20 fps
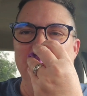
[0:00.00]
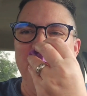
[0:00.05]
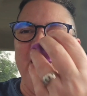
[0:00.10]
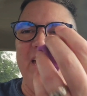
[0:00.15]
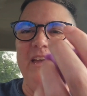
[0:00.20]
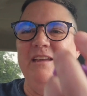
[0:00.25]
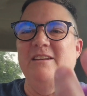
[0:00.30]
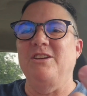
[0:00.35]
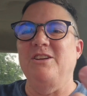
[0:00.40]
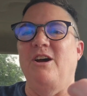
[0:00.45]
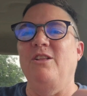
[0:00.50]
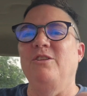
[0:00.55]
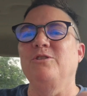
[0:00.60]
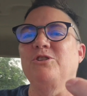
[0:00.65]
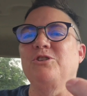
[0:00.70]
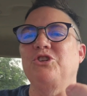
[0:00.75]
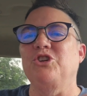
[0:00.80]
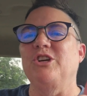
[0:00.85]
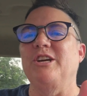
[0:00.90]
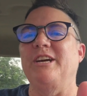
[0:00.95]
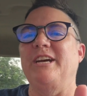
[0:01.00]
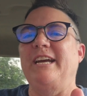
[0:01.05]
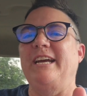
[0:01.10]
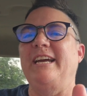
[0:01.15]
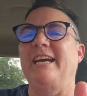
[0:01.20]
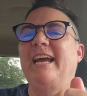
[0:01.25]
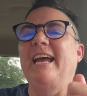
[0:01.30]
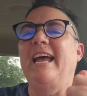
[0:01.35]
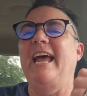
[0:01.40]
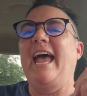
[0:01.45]
And Dollar
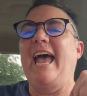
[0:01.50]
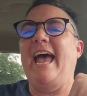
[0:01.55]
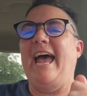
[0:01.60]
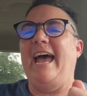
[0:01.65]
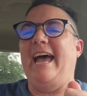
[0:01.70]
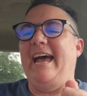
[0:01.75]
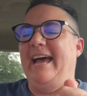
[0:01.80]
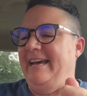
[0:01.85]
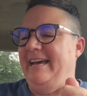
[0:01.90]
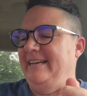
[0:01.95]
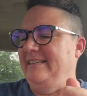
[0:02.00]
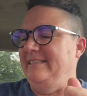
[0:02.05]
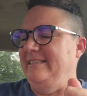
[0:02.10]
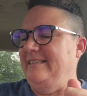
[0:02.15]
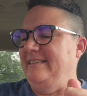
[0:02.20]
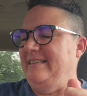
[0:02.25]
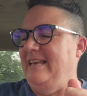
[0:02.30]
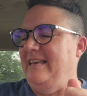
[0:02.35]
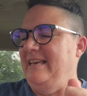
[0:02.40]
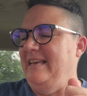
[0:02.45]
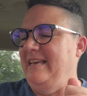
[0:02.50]
Tree has